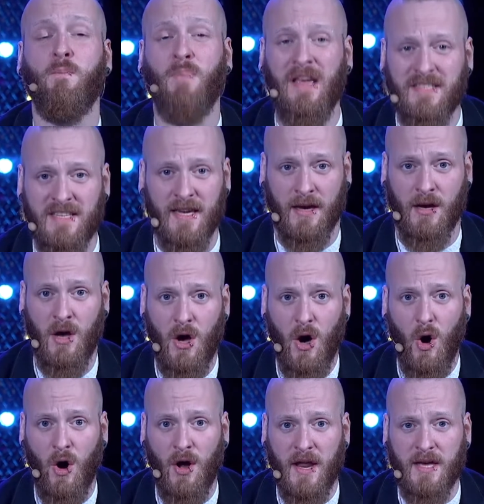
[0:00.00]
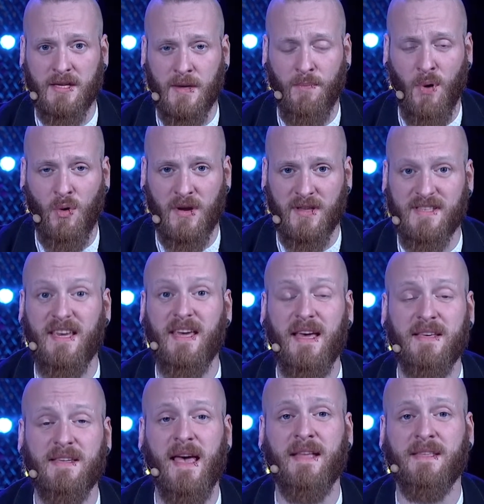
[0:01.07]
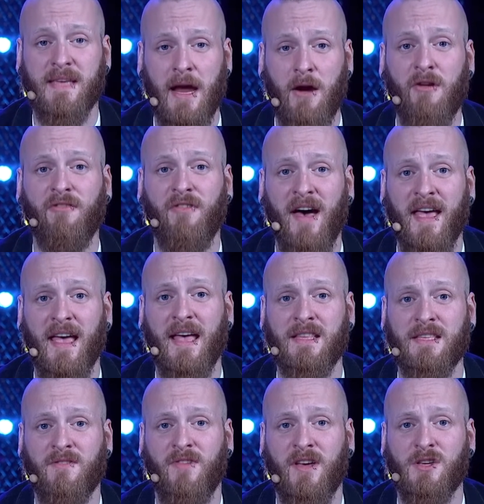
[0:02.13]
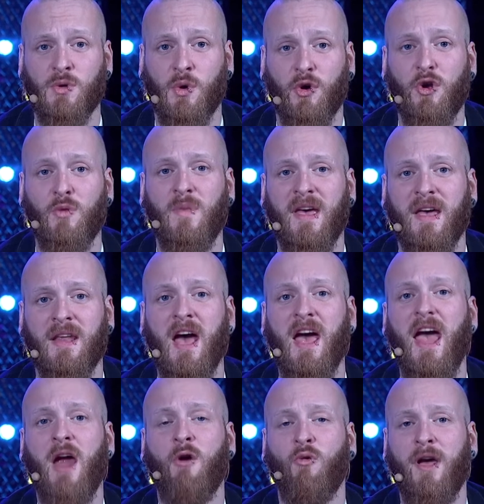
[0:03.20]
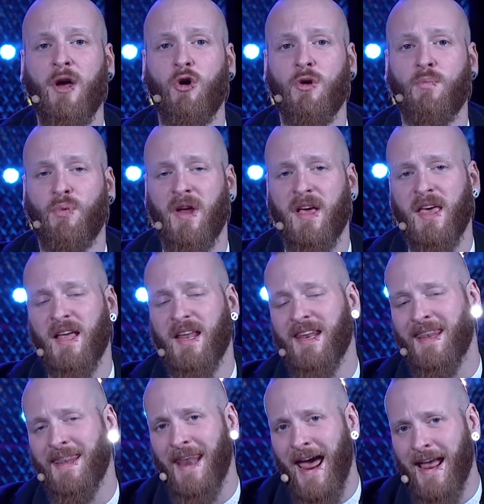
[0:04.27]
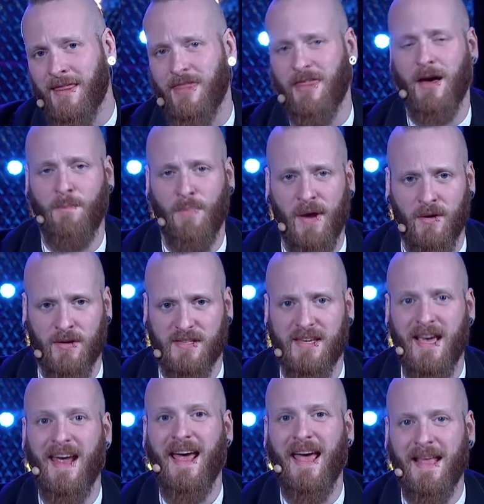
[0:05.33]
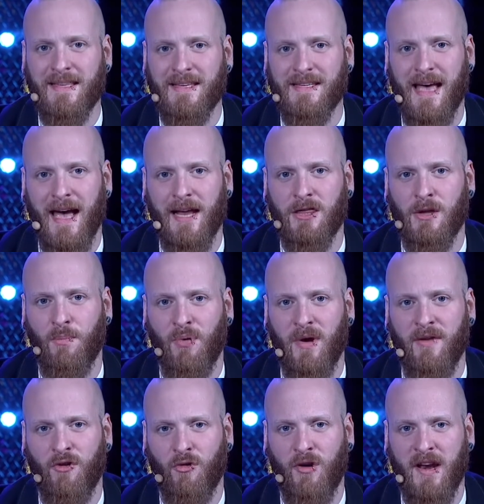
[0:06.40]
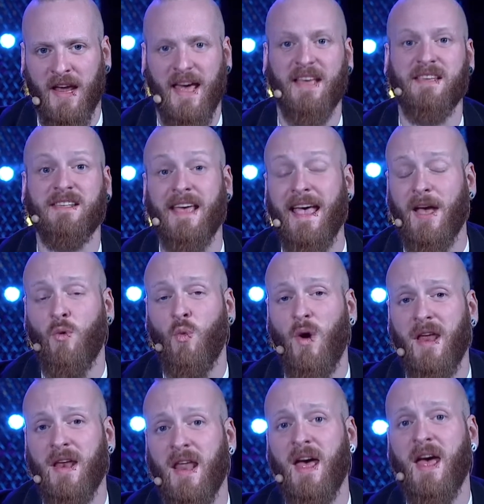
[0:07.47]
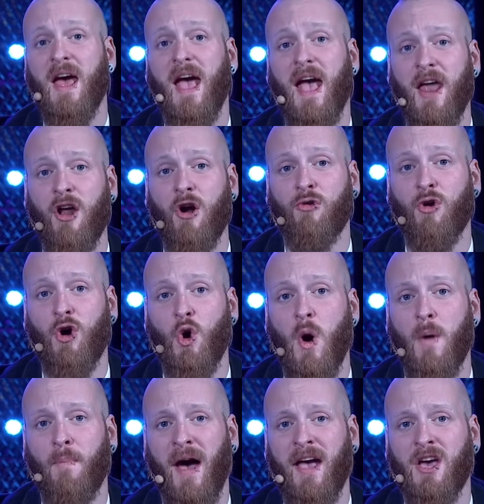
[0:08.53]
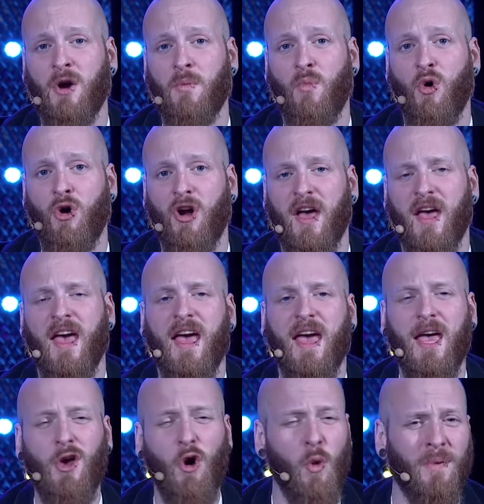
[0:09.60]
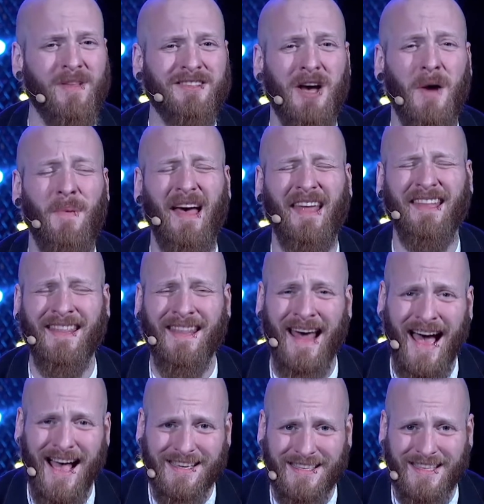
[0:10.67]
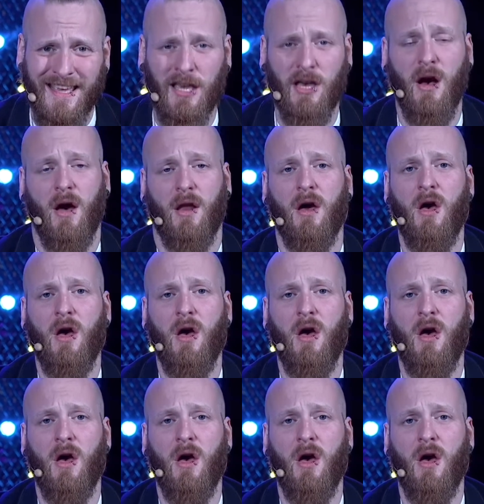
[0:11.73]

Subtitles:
beating on his opponents. He is a terrifying individual who made a record-breaking 9th appearance inside the Brave Arena. His 2nd win in a row by Kimura. He opened up a nasty cut